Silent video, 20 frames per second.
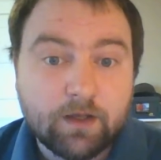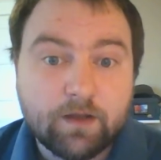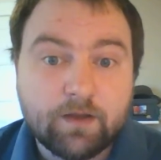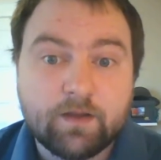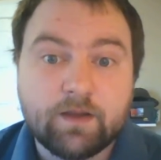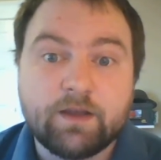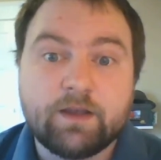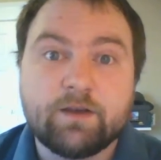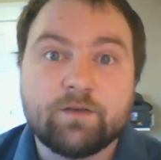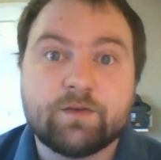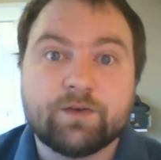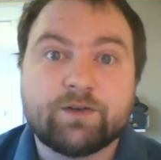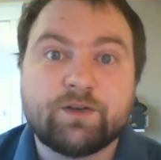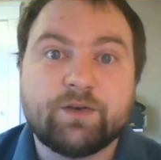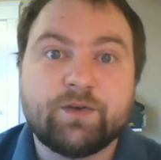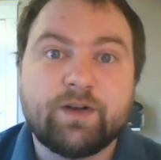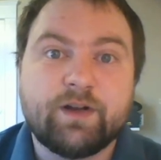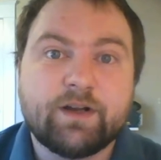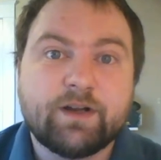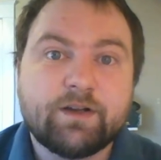Thank you for
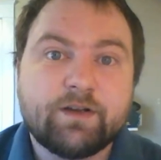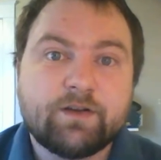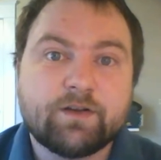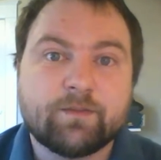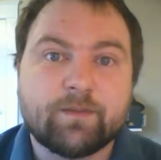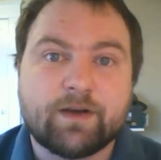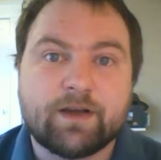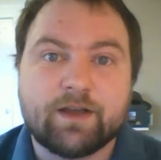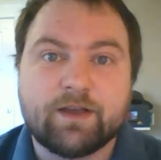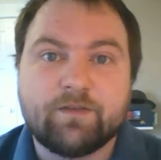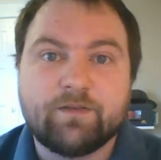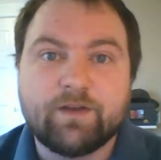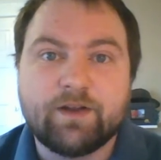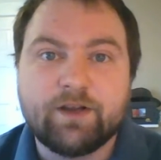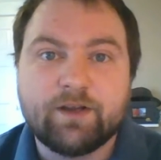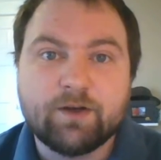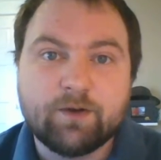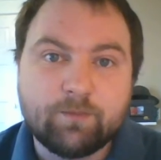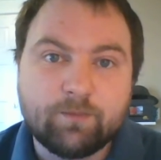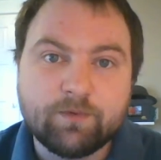tuning in to my
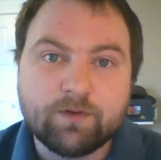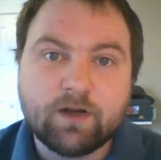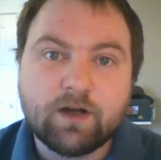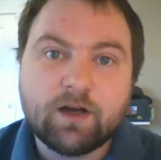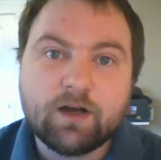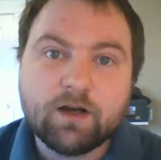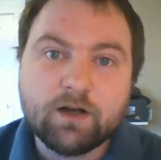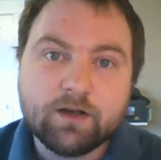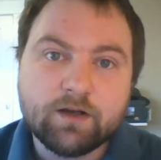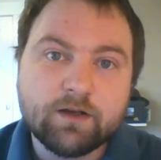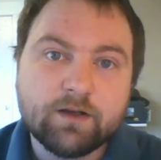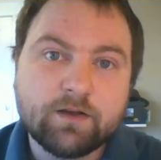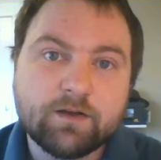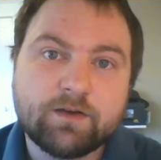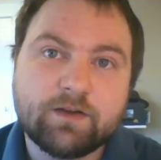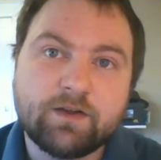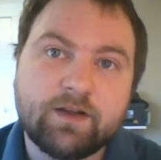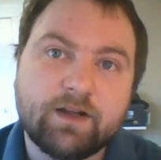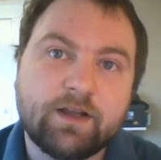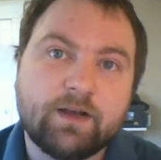video blog.
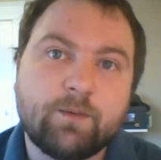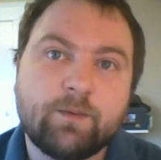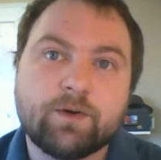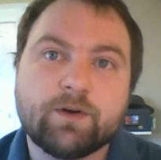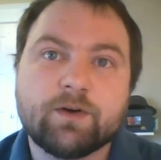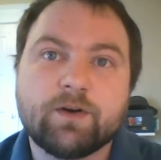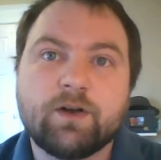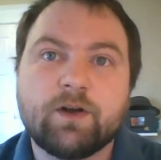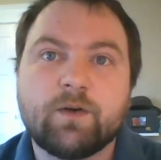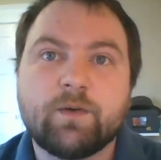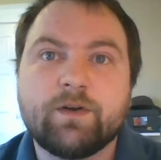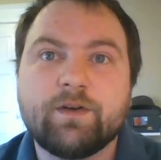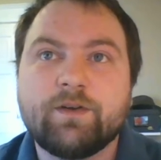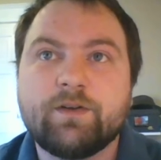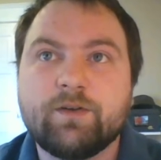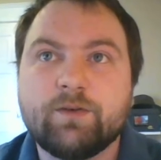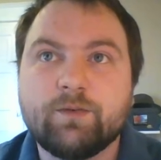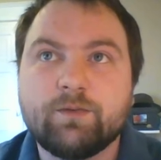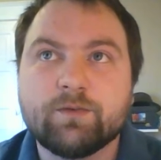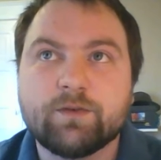Today we're going
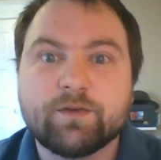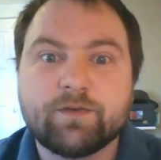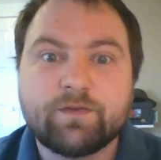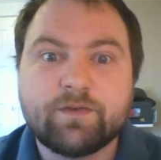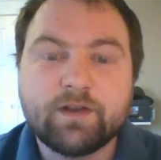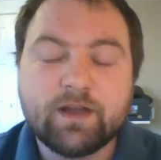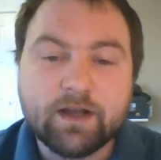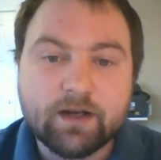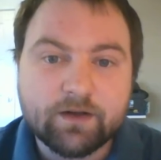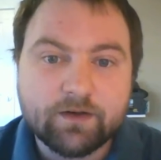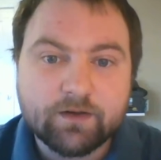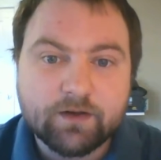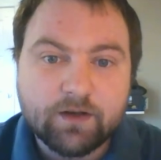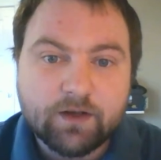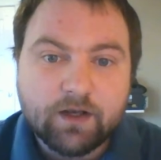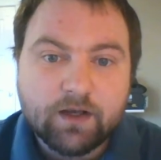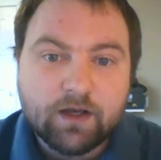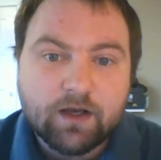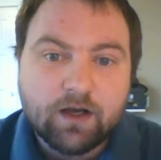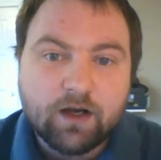to reflect
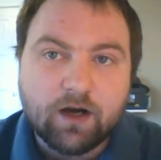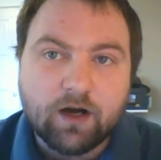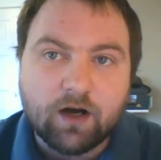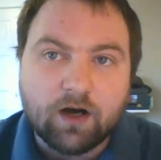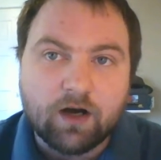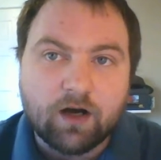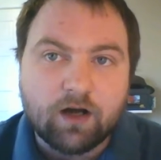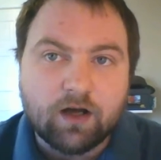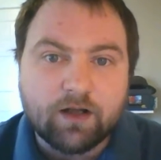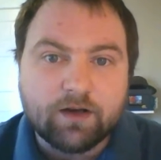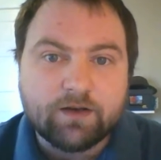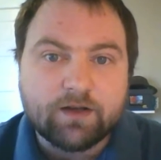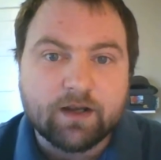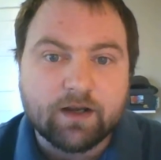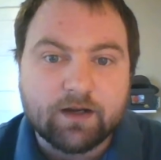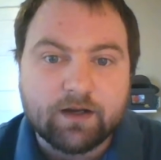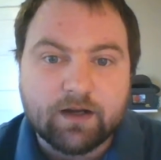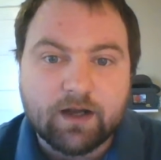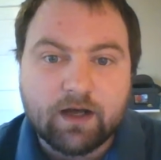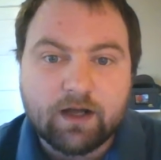on
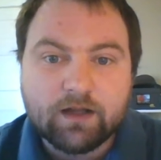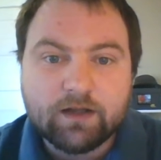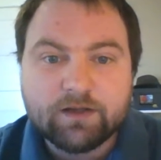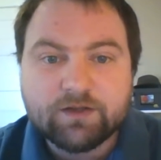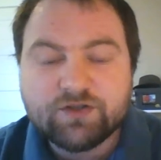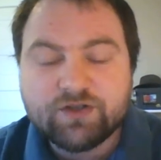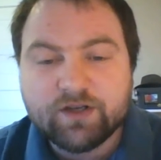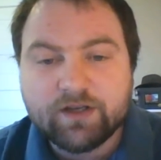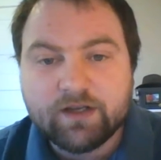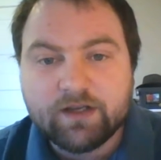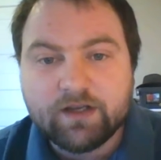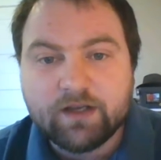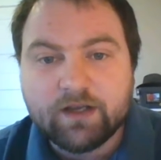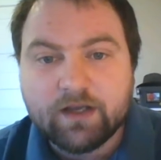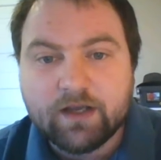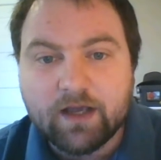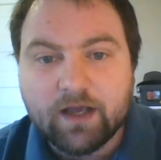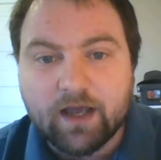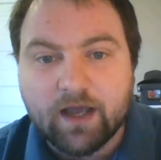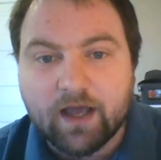
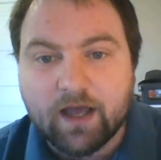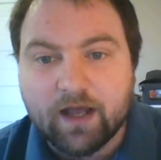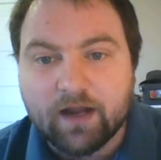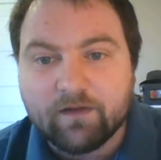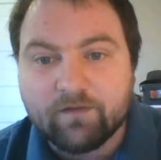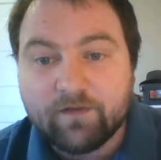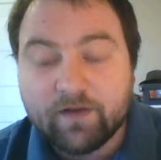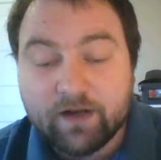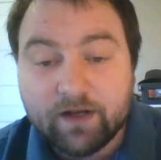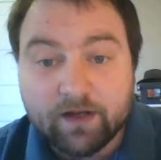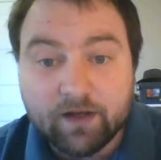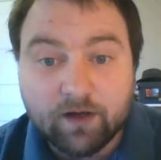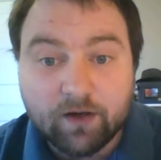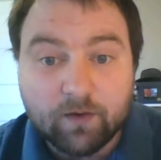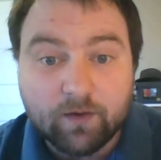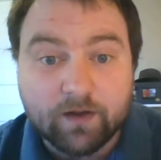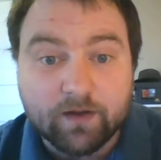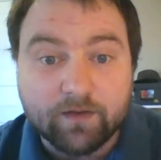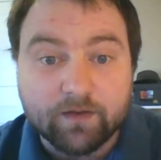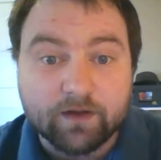technology and
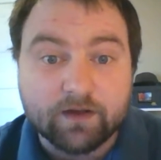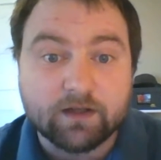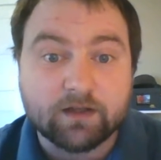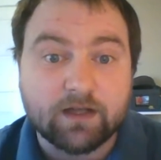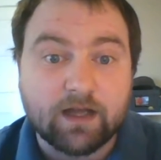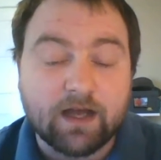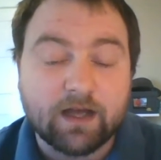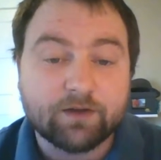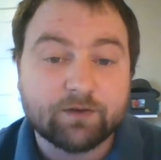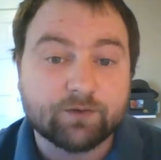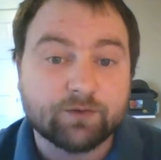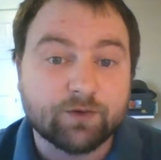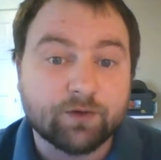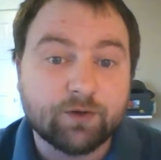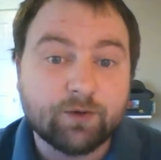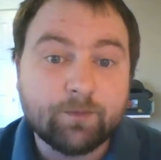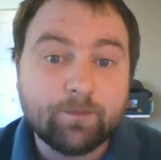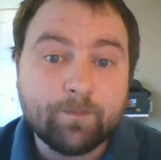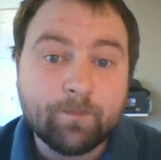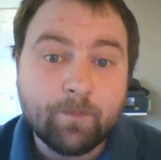video in the
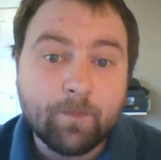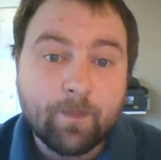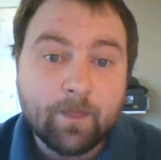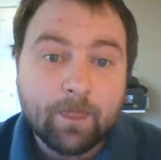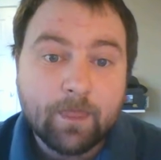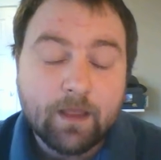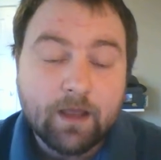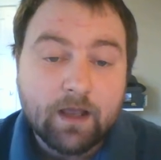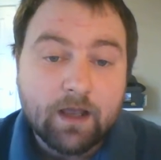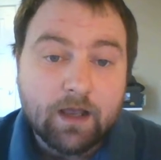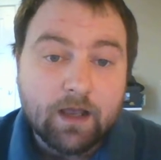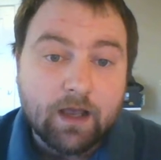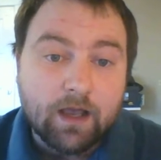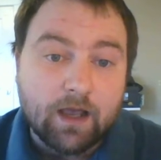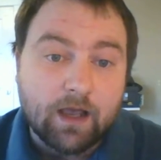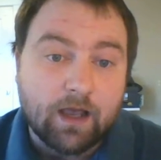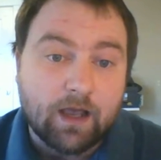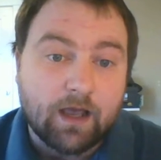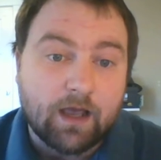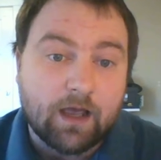classroom
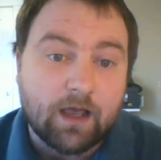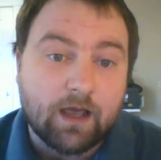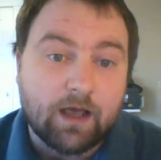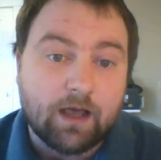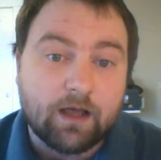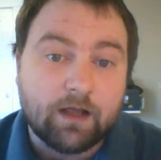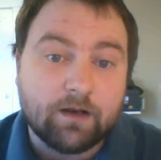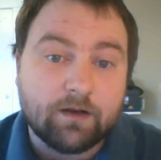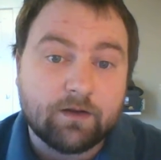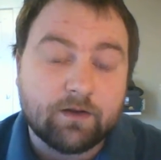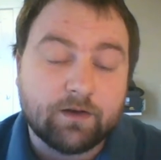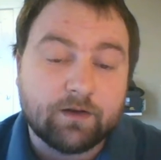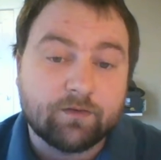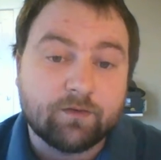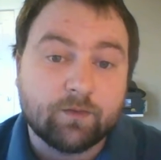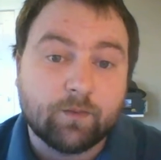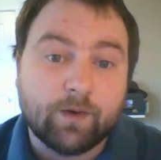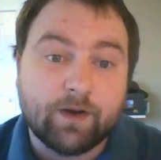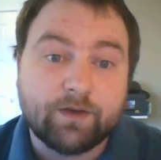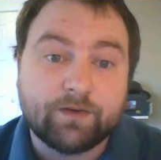and the
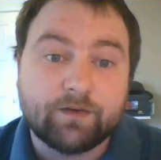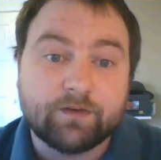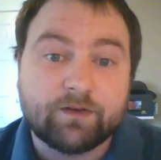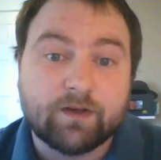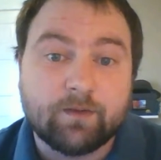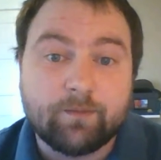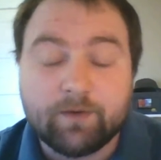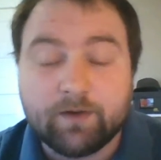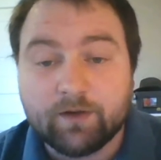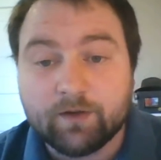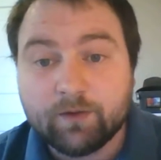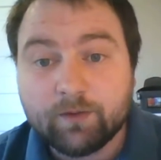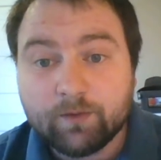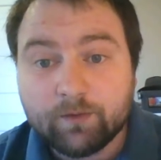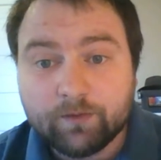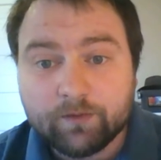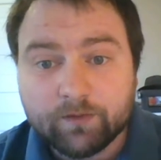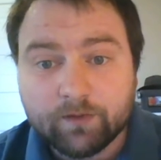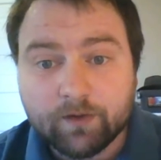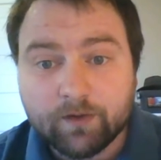different ways this can be
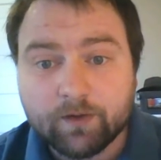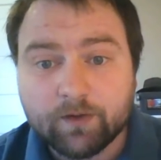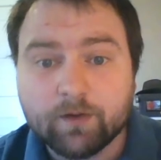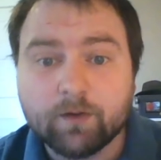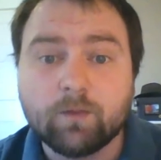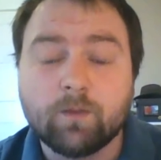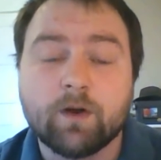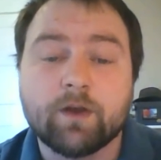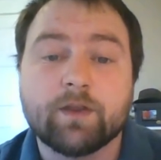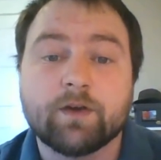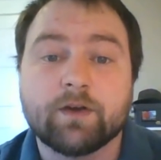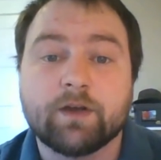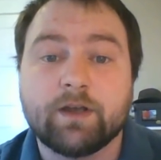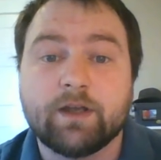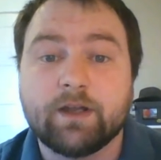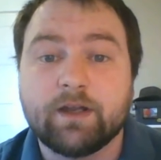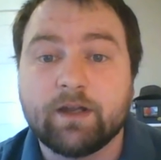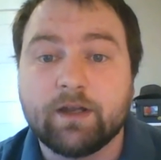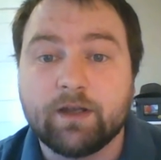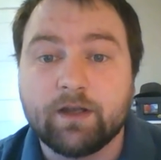used, whether
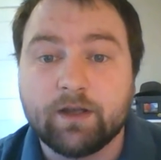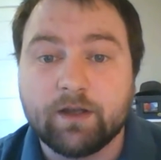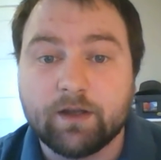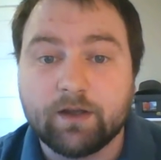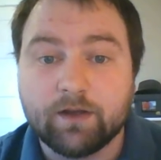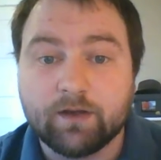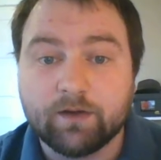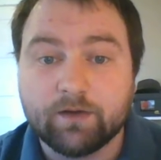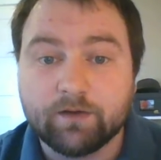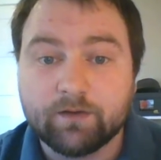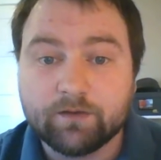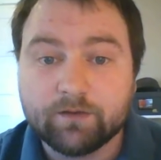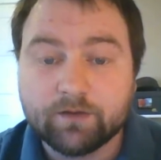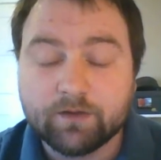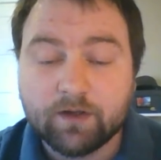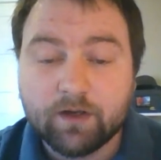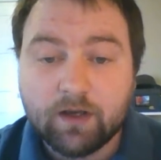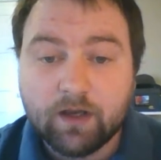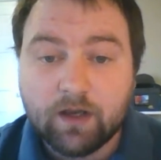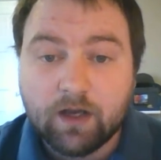it
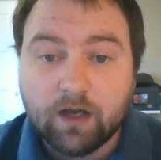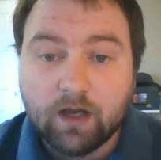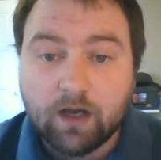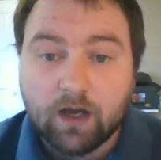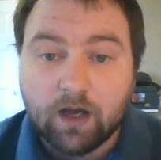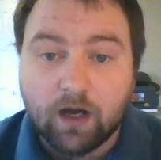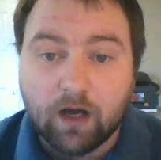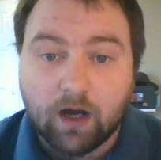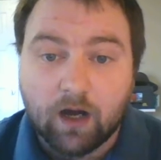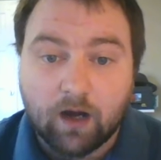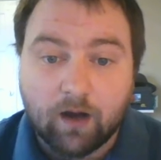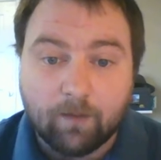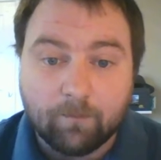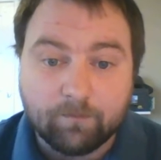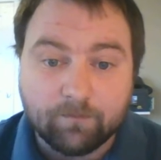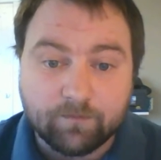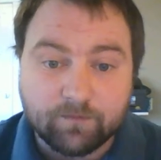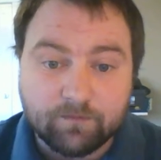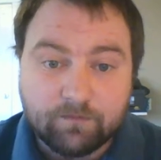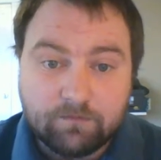is
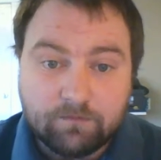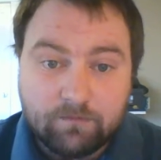YouTube